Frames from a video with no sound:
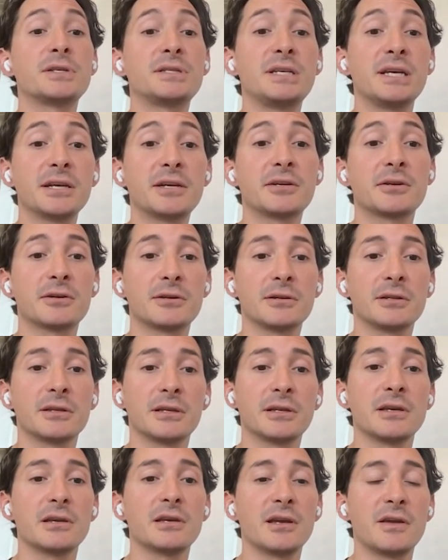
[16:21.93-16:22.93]

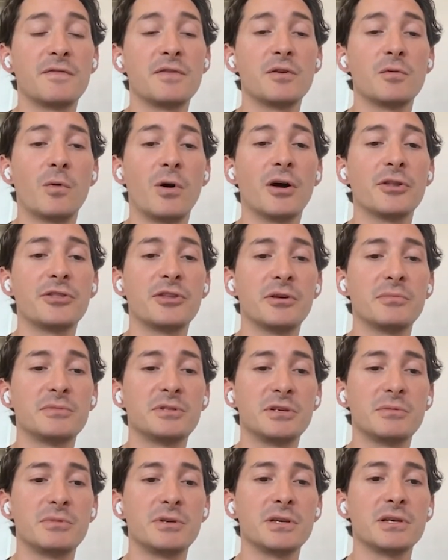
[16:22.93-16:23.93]
particularly if you want
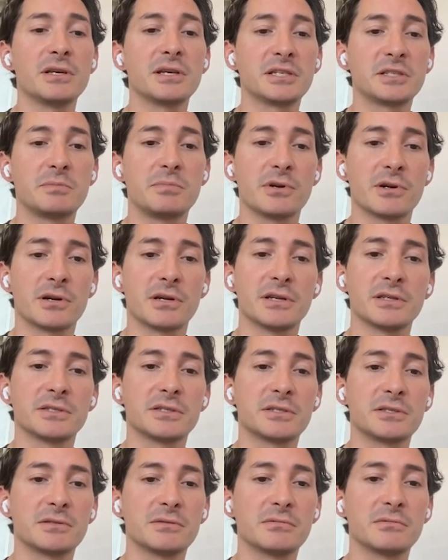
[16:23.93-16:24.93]
them to be
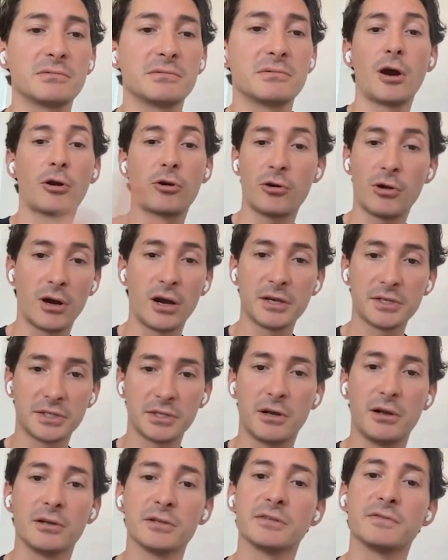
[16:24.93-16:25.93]
experienced
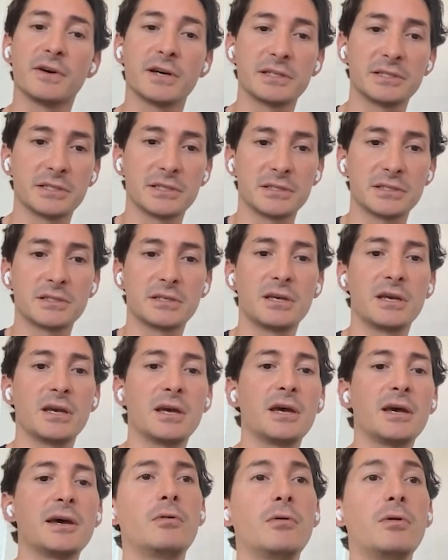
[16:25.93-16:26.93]
across all devices.
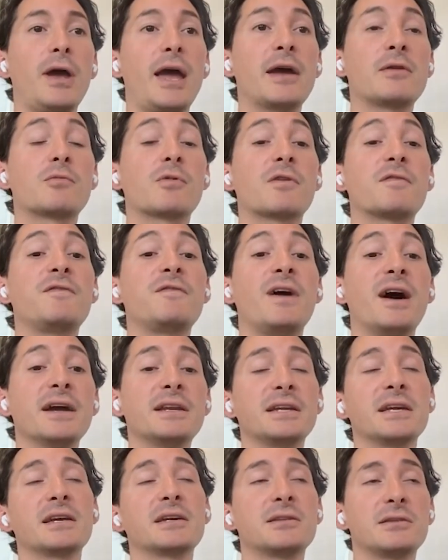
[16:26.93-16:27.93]
And we're
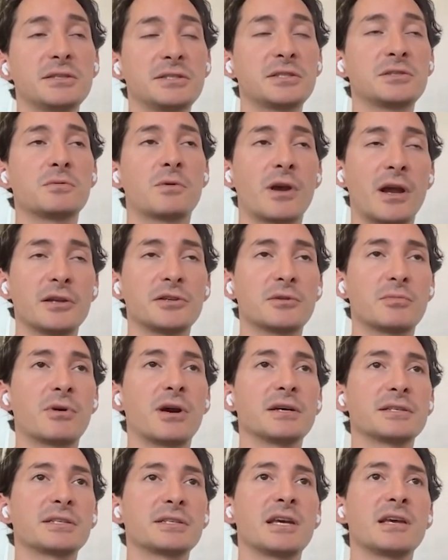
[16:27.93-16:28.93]
finding, and this is where
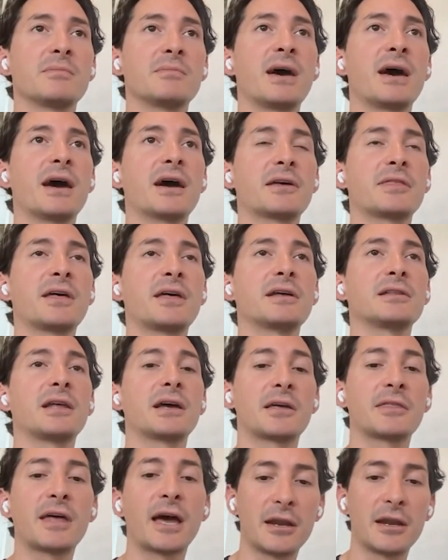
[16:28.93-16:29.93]
enterprise came back, that
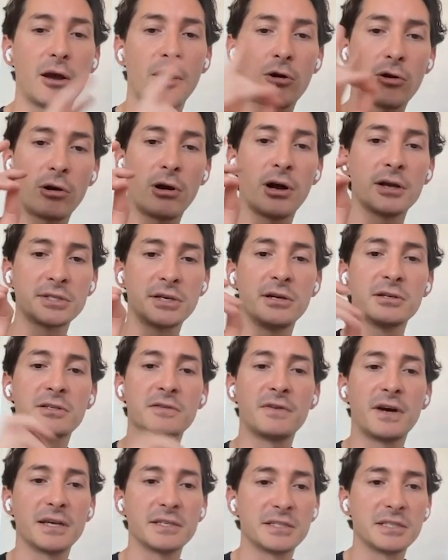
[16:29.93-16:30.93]
like that across all
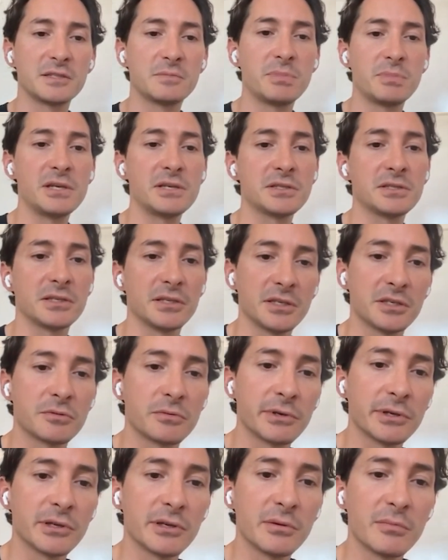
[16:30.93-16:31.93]
devices piece
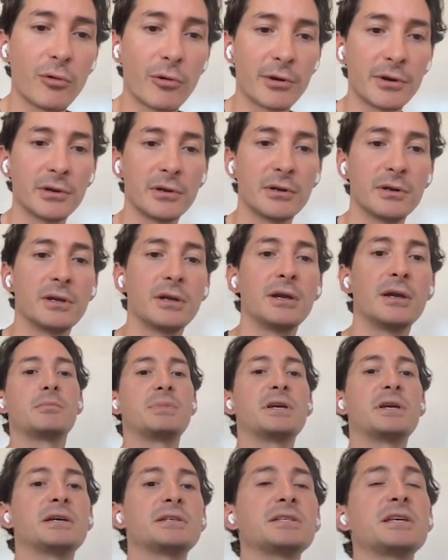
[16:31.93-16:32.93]
is really important.
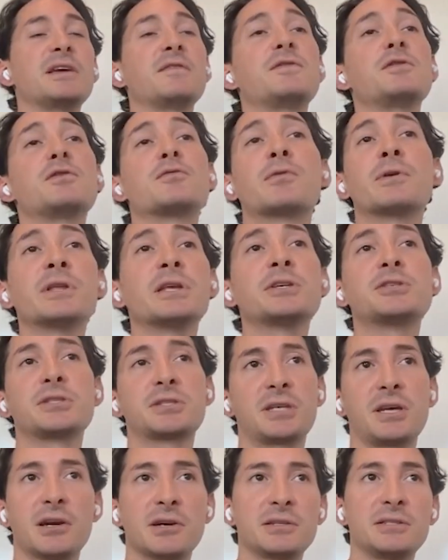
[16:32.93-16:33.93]
Because if you really
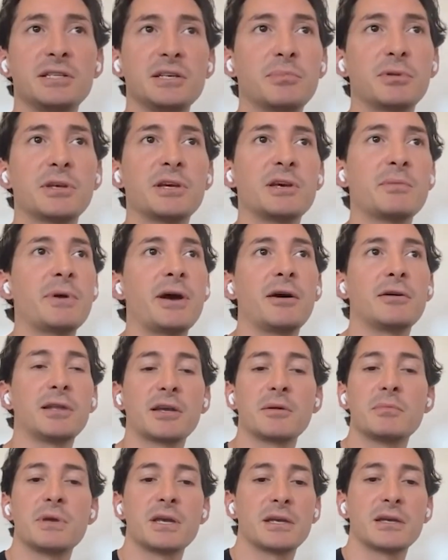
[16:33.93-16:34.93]
just care deeply about
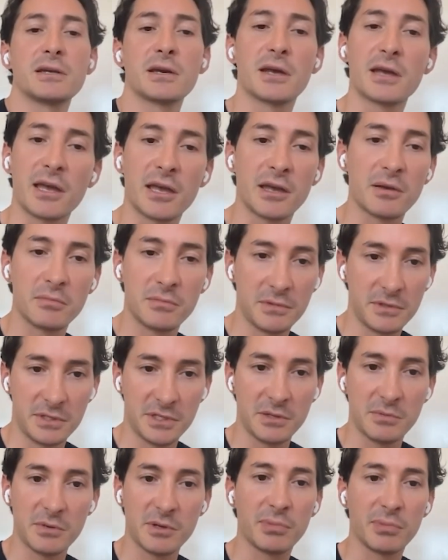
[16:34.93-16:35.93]
like making a game
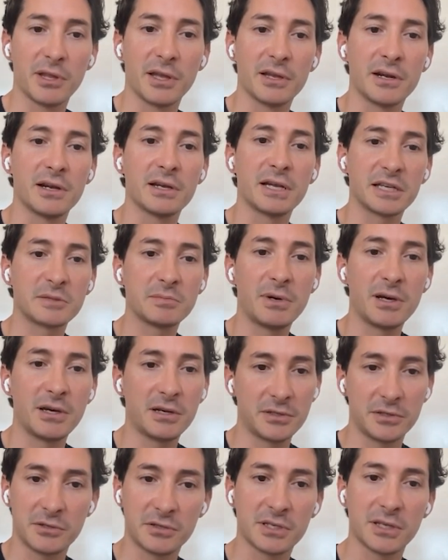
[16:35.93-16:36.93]
to be played on
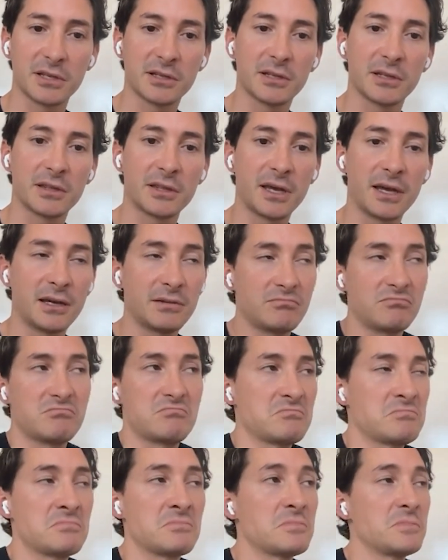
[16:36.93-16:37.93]
Xbox or something like that,
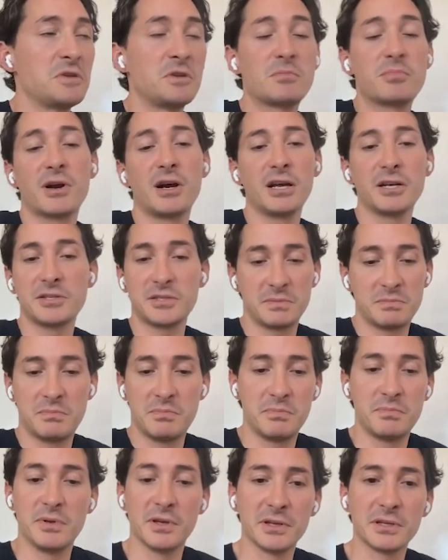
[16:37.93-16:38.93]
you'd probably just
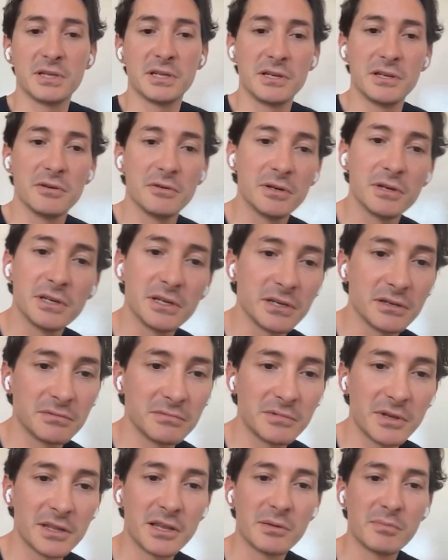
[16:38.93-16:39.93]
build it in
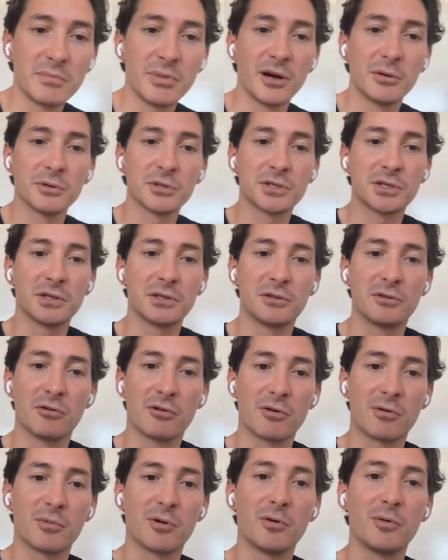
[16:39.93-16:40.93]
Unity and then publish it
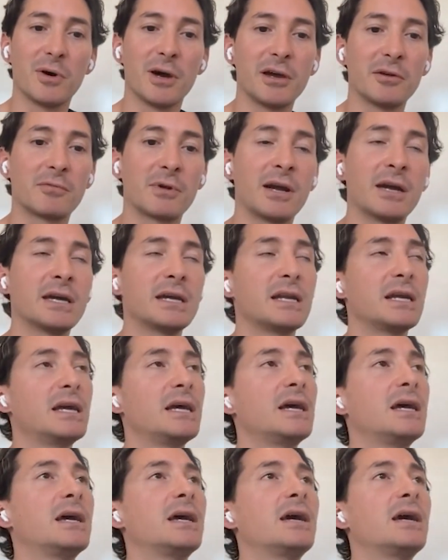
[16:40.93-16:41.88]
the normal way, right?